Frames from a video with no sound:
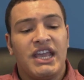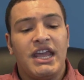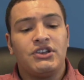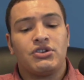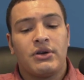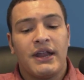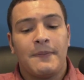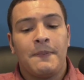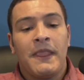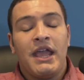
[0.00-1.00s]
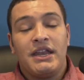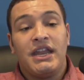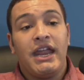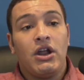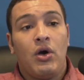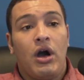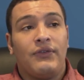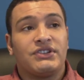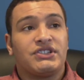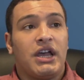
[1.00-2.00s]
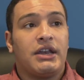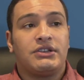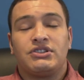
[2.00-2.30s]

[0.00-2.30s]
entering NATO all of a sudden.